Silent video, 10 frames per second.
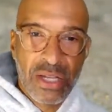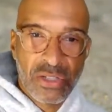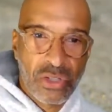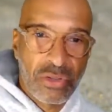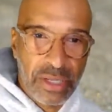
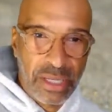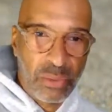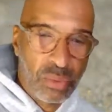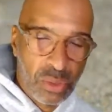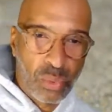so that
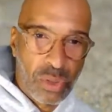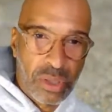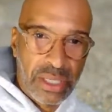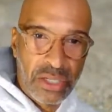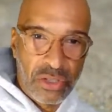it would
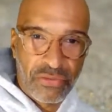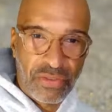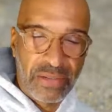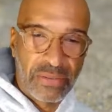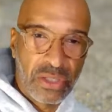work in your favor.